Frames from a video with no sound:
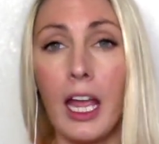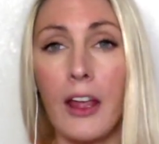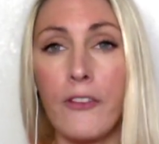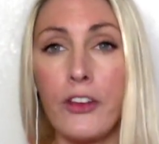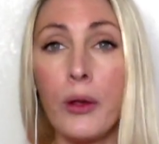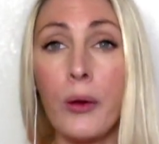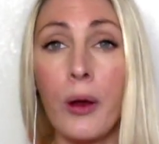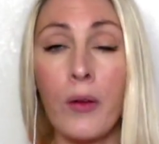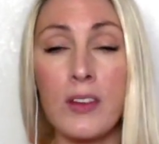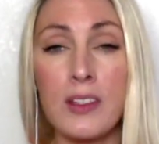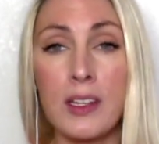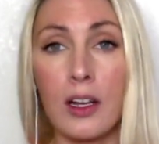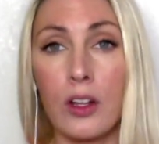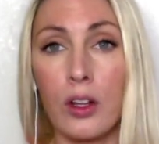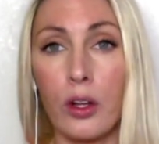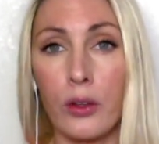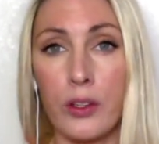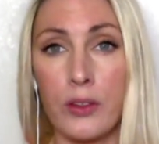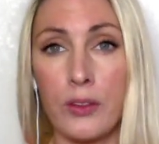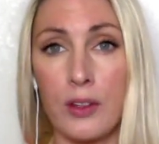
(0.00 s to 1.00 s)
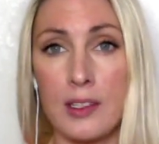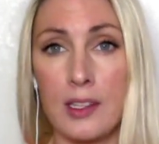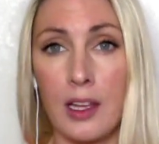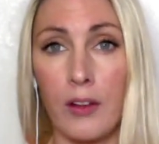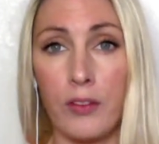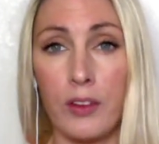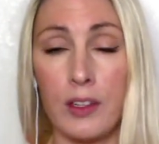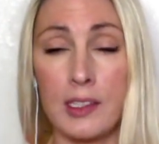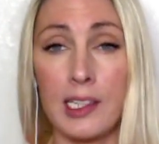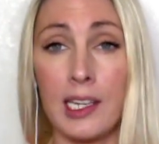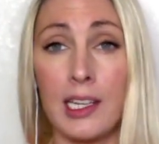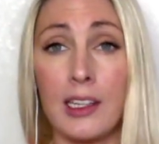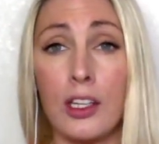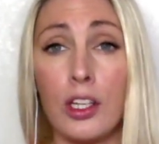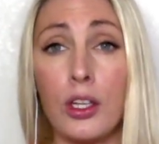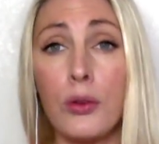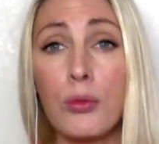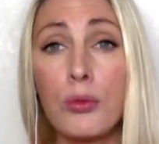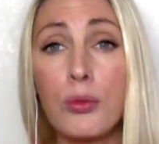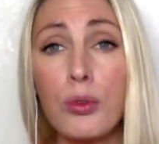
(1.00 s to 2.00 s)
If you have set goals for yourself this year
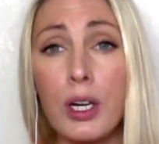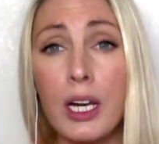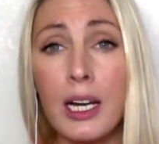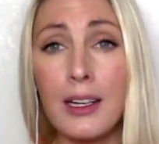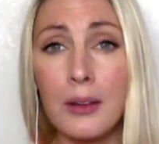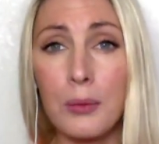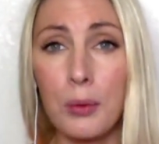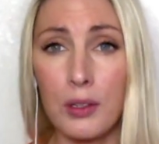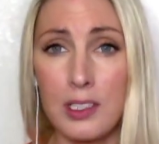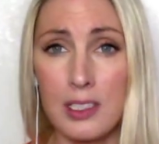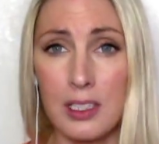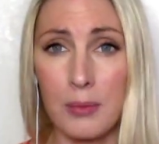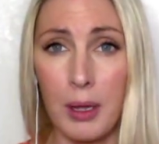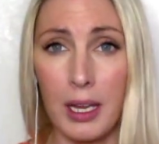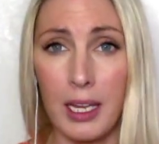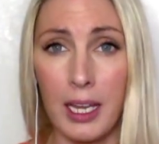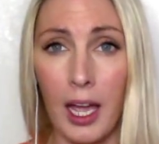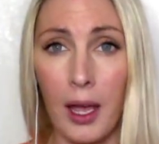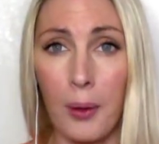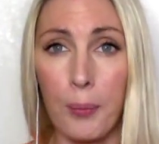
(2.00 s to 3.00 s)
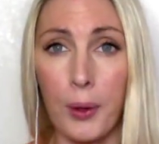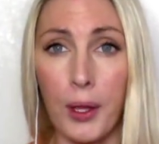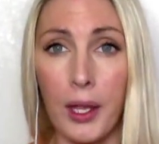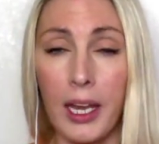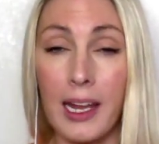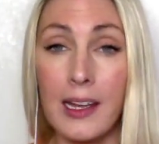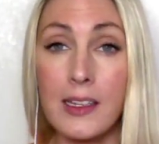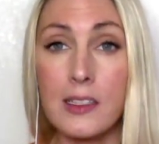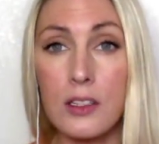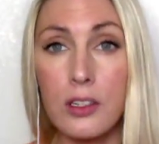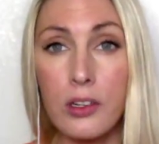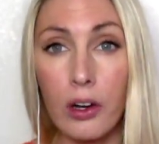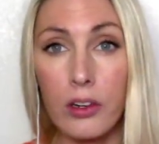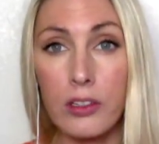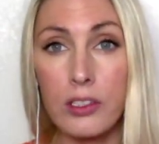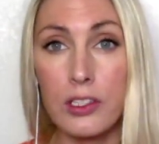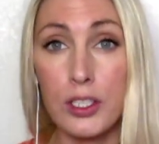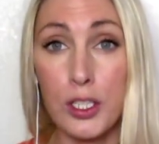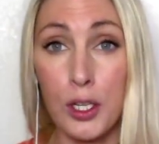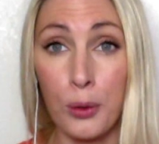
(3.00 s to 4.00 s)
that you really wanted to make happen, it's
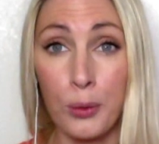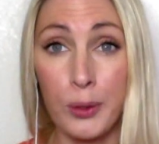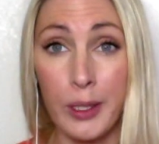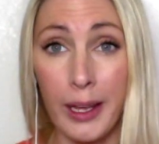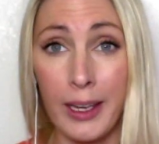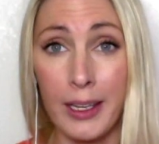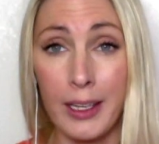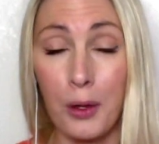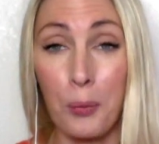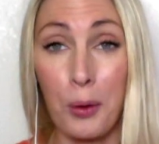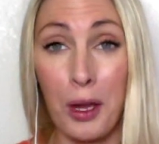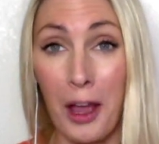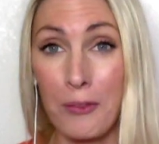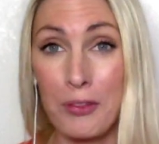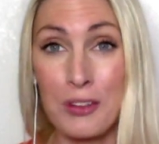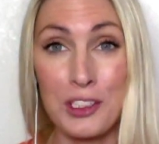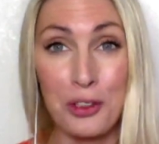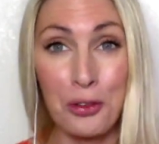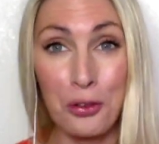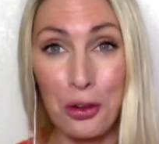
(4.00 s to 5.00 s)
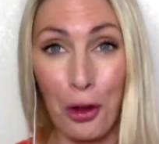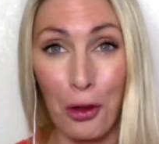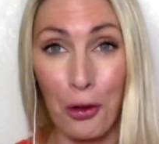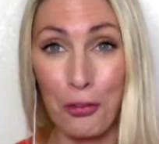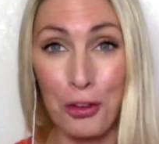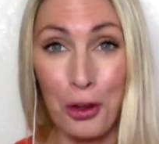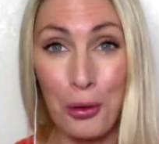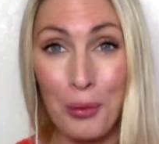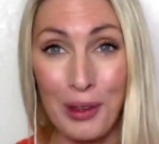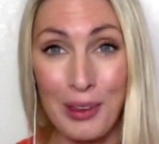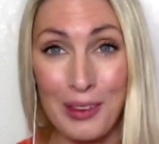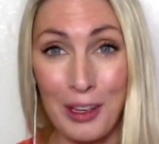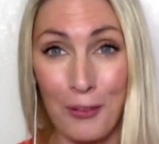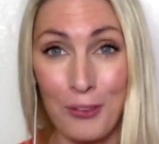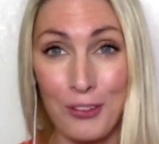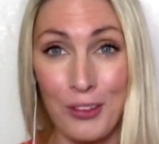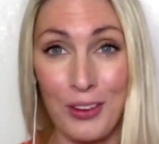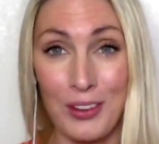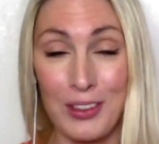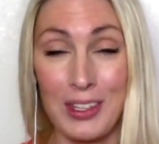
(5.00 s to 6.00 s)
not too late. We have still got a few months
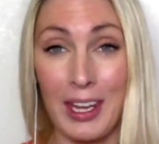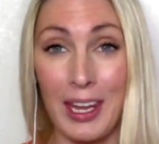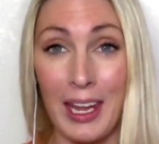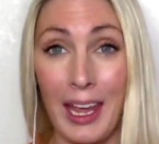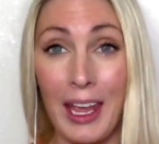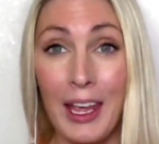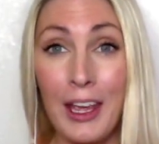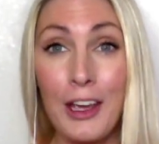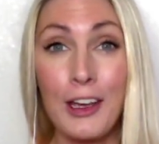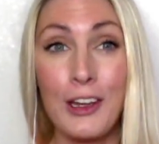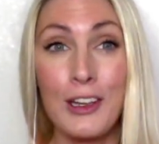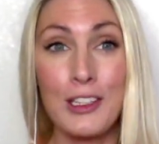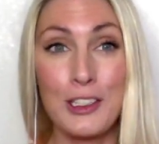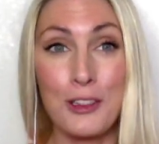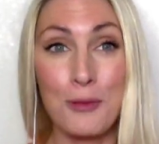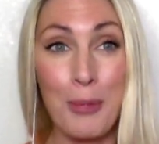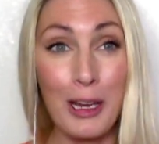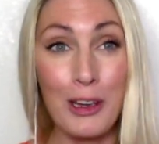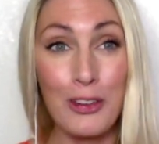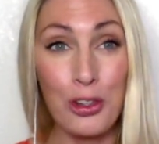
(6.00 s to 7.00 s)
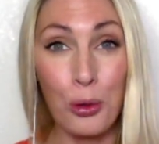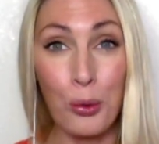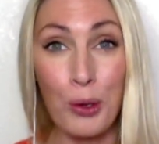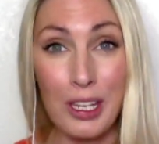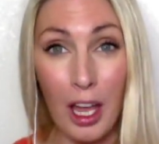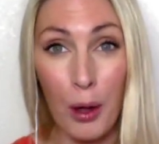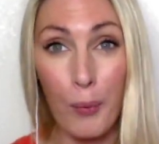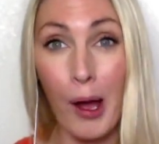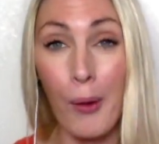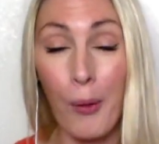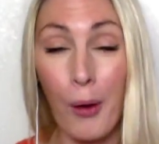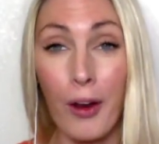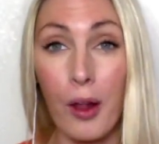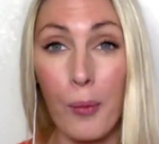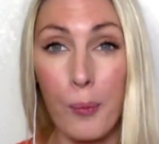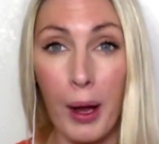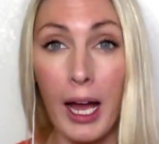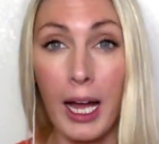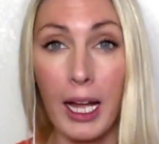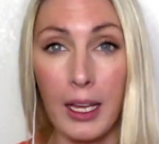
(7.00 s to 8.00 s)
left of this year to make sure we go out on
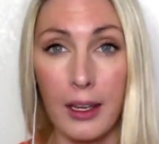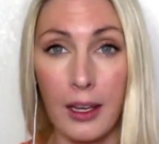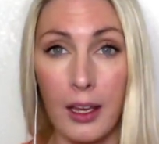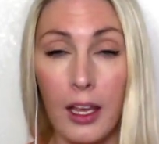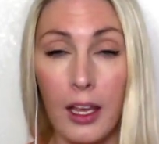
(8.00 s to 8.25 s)
a bang.